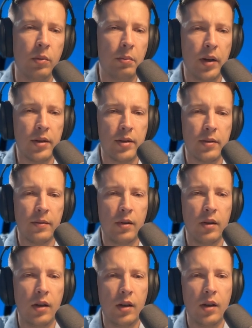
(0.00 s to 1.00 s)
mess.
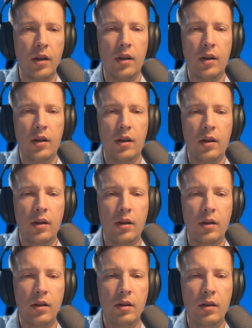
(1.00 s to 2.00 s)

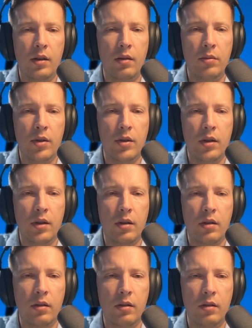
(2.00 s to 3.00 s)

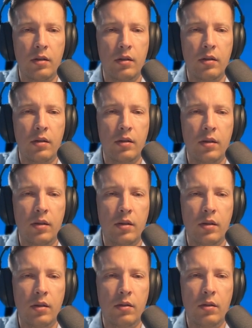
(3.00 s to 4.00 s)
Demosaic.
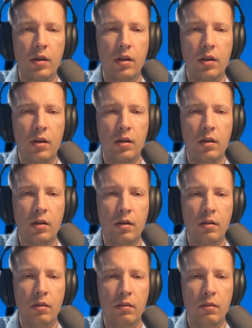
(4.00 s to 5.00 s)
Okay,
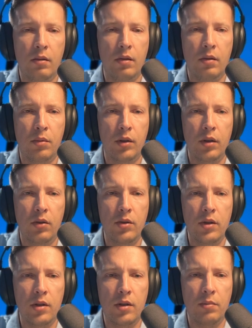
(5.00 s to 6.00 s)
but I don't
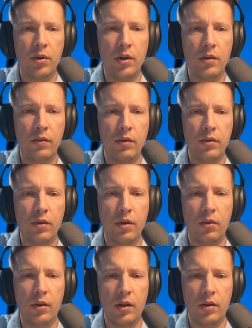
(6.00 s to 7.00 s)
see suppress false.
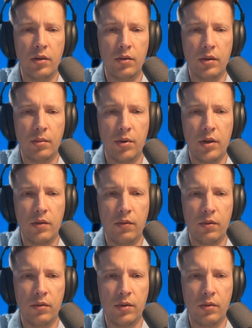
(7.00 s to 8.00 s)
Okay, so suppress
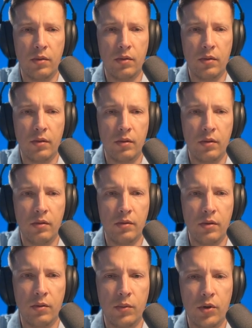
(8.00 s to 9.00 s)
false color
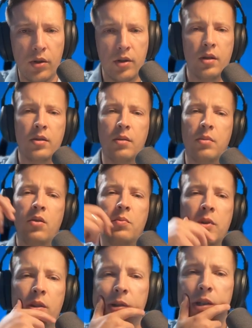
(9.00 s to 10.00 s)
also. We just somehow
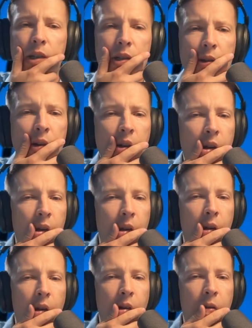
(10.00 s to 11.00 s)
missed this.
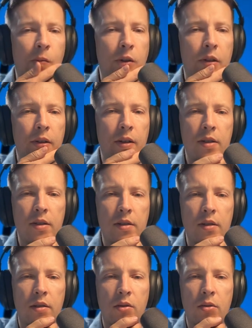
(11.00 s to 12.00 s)
What it does,
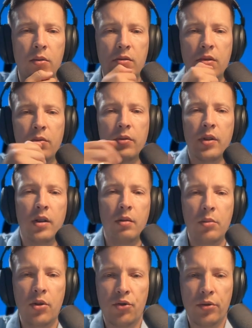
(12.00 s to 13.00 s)
it goes through the
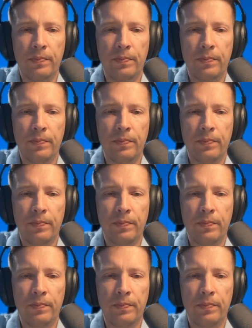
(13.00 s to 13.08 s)
image.